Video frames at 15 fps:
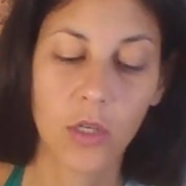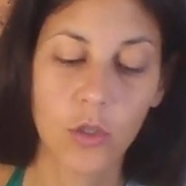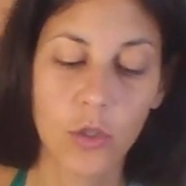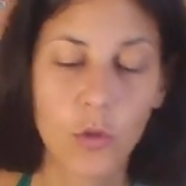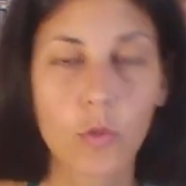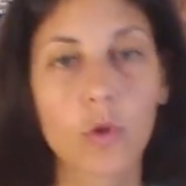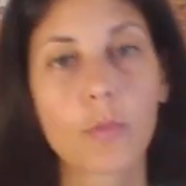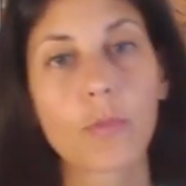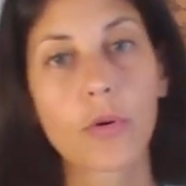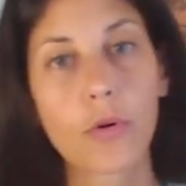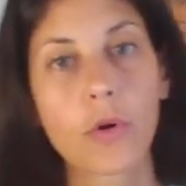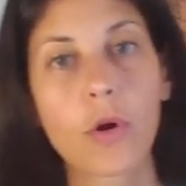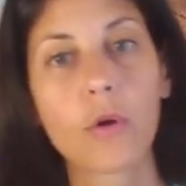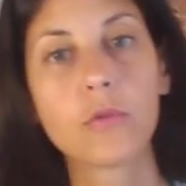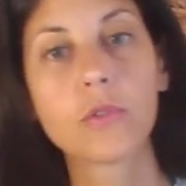you were
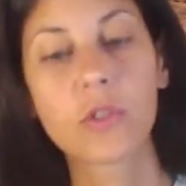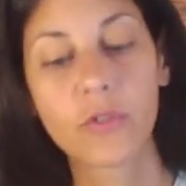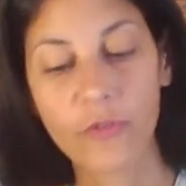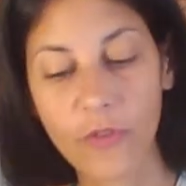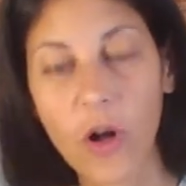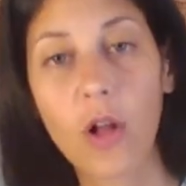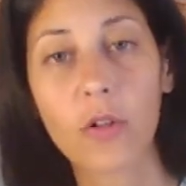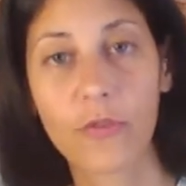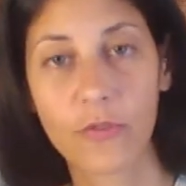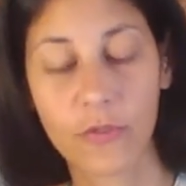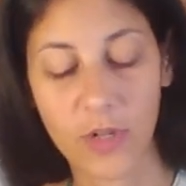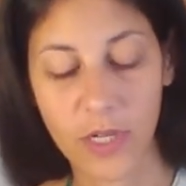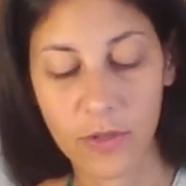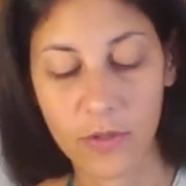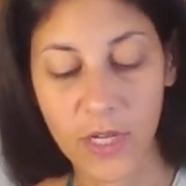prone to fall
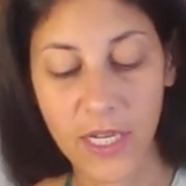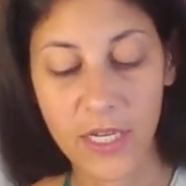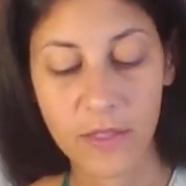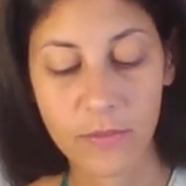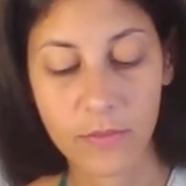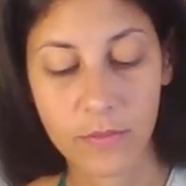for it, right?